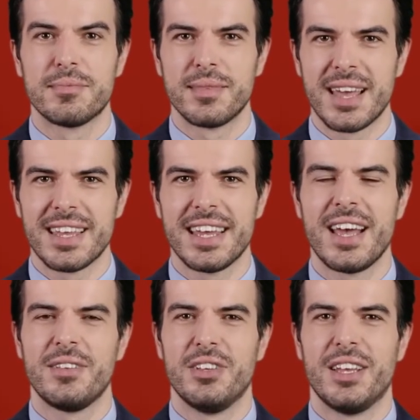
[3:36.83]
Bank
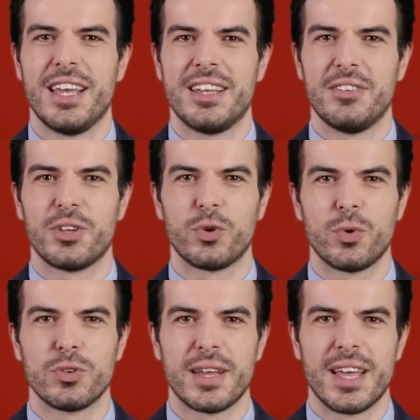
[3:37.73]
accounts in the
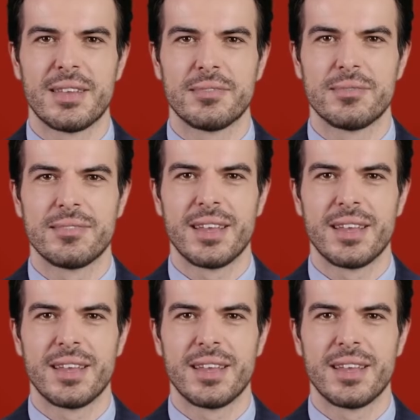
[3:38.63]
individual's name